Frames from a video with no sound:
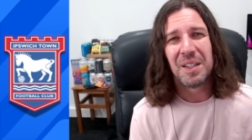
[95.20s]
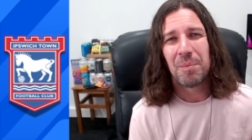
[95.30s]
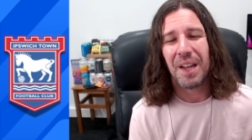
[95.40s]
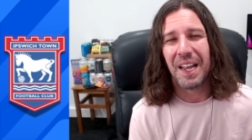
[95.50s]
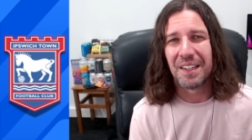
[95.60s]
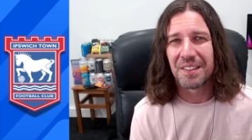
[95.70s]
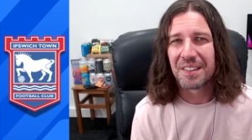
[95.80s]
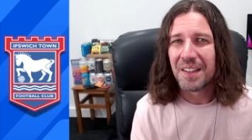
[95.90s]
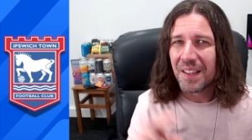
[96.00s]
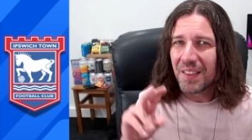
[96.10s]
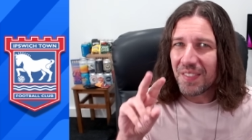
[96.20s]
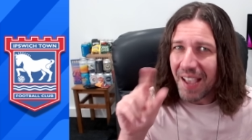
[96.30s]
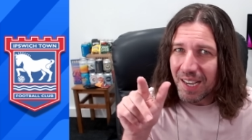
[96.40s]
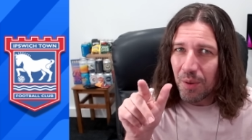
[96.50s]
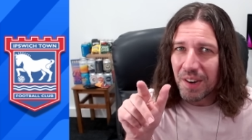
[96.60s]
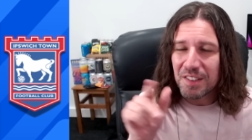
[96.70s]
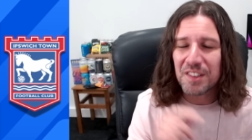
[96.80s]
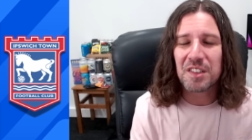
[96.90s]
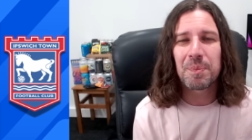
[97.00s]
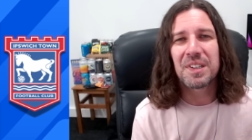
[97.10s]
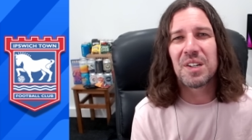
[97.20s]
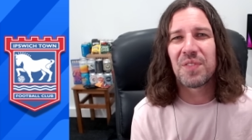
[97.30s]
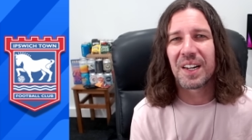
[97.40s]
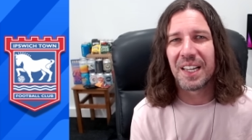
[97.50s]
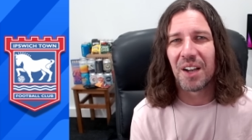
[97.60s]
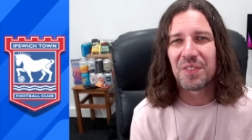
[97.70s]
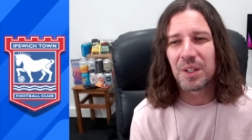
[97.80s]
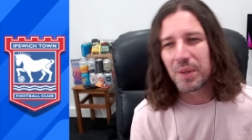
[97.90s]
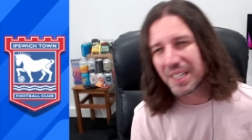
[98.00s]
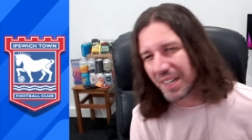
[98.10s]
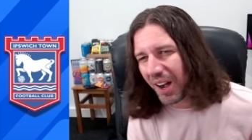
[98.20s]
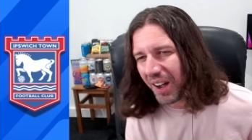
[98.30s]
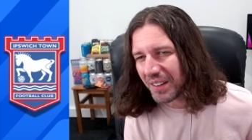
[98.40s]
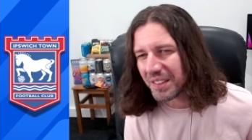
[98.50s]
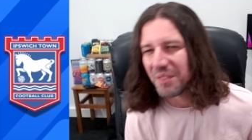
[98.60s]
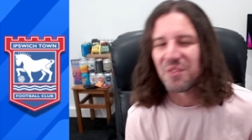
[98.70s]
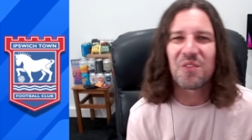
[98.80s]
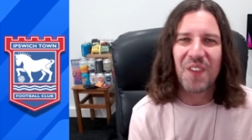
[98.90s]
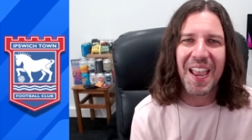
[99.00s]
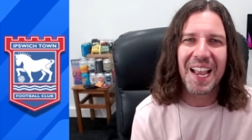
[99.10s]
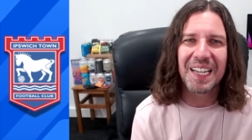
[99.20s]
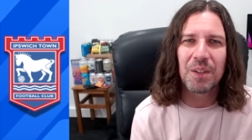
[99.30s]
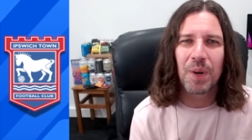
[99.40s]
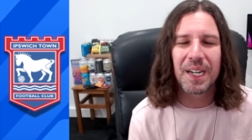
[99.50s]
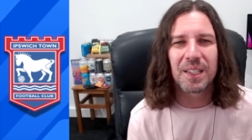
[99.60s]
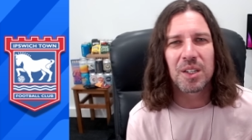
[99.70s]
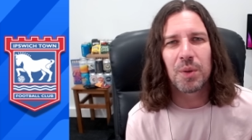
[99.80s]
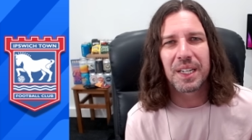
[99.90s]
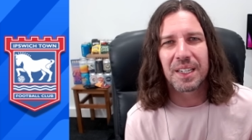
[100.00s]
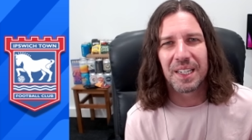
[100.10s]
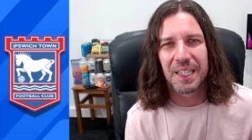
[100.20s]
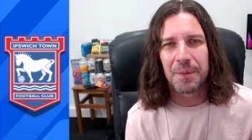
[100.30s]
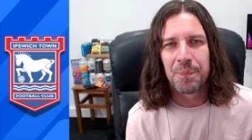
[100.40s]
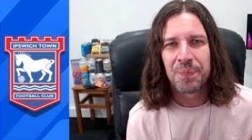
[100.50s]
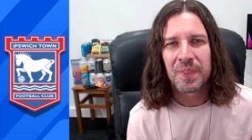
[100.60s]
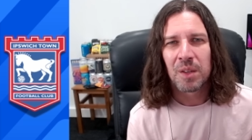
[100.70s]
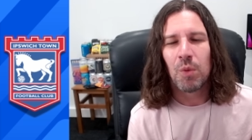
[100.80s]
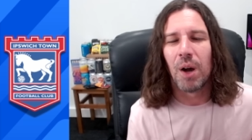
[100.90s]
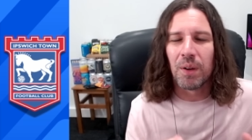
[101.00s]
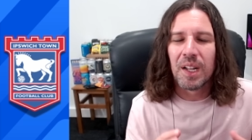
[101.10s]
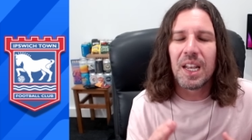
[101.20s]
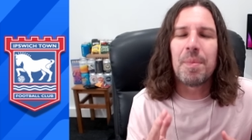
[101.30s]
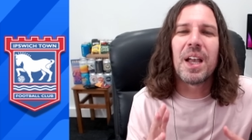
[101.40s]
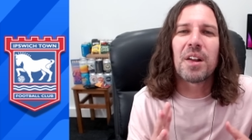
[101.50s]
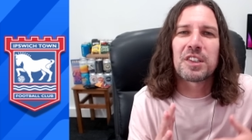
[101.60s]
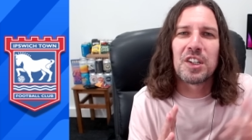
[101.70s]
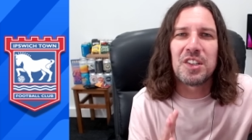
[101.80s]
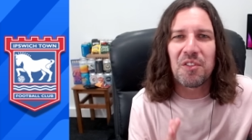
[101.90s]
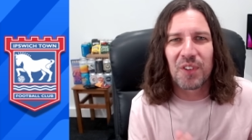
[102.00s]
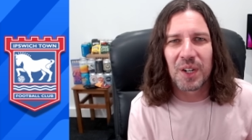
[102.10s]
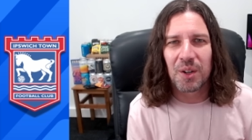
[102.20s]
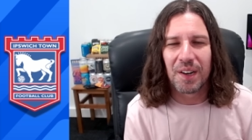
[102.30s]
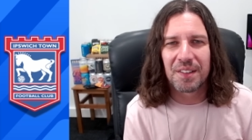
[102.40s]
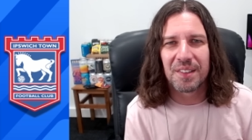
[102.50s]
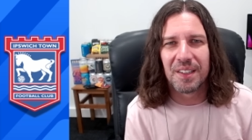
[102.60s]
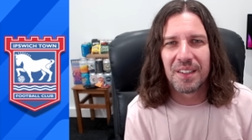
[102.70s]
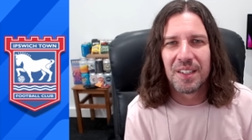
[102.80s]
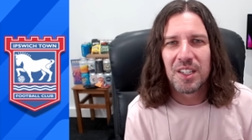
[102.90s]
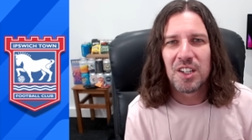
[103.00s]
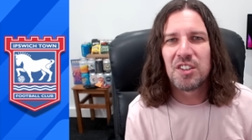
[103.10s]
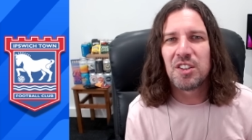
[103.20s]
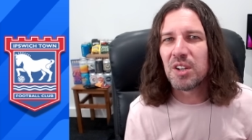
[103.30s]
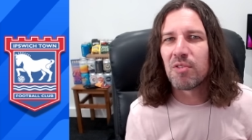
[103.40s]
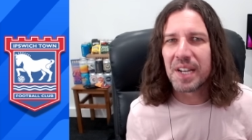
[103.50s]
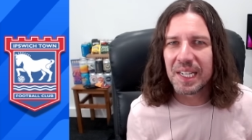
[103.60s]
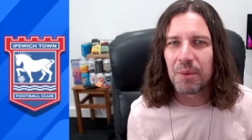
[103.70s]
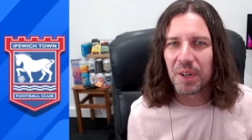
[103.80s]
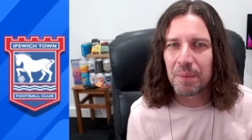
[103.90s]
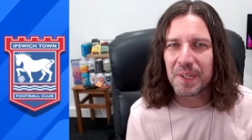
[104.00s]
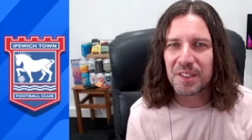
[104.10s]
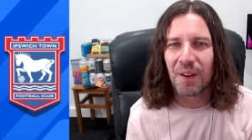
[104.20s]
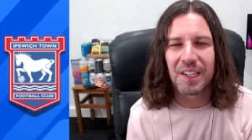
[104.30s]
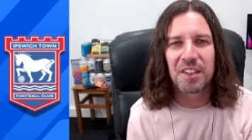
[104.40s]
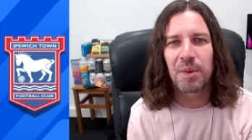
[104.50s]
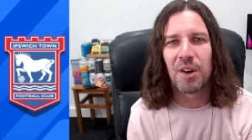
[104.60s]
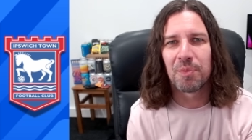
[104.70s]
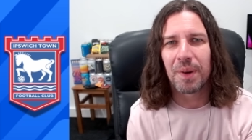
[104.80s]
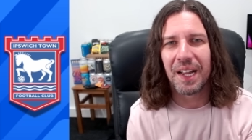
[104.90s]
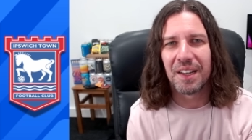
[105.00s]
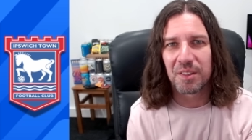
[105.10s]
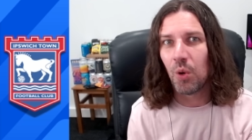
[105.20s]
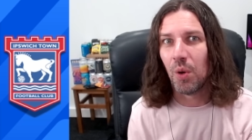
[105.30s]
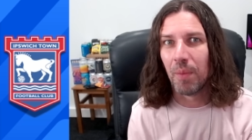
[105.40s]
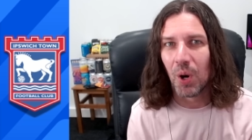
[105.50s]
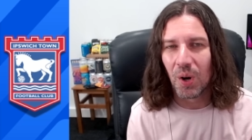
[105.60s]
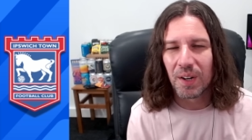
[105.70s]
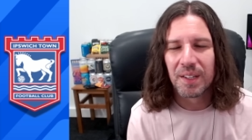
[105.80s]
players. That question specifically, I think we can answer fairly well quickly. Well, let me ask a different question. Do you really want to be signing 12 players or more